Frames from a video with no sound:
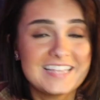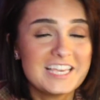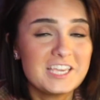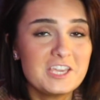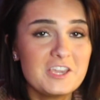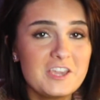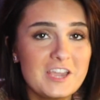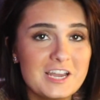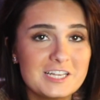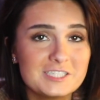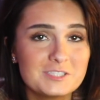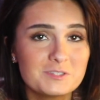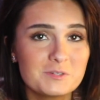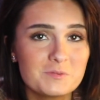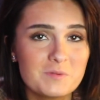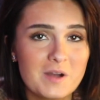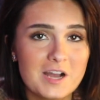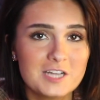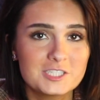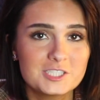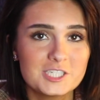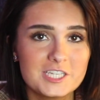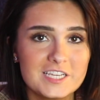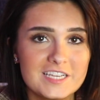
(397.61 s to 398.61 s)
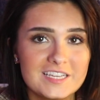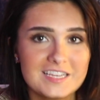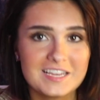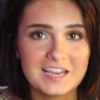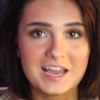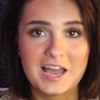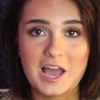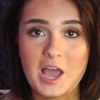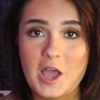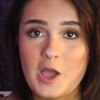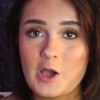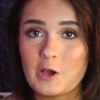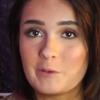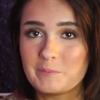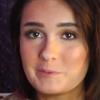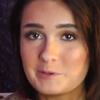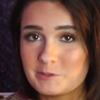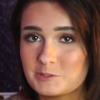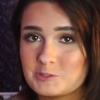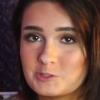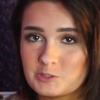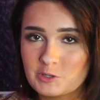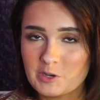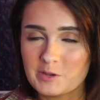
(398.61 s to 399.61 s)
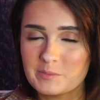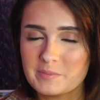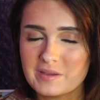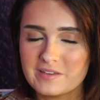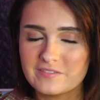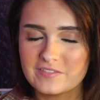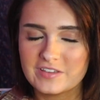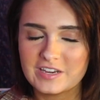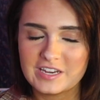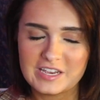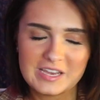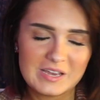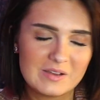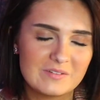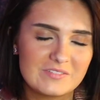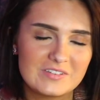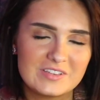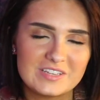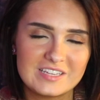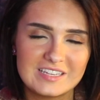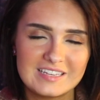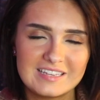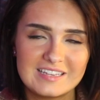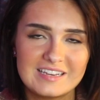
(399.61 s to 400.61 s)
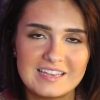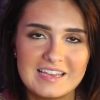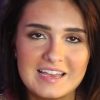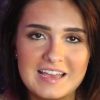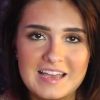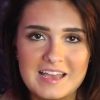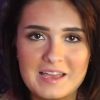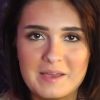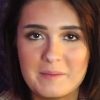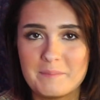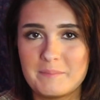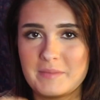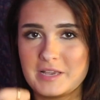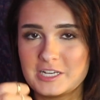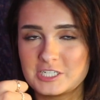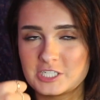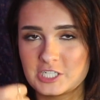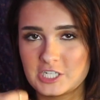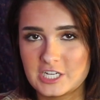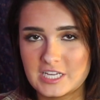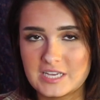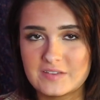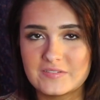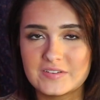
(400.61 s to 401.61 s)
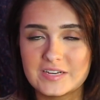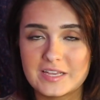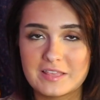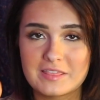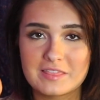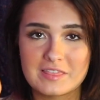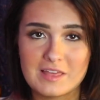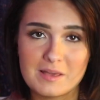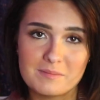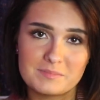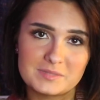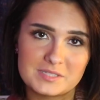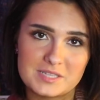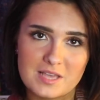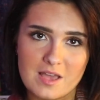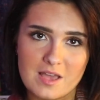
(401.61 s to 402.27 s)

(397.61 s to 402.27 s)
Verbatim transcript: Thank you guys for watching. I hope you enjoyed my video. If you did, make sure to give it a thumbs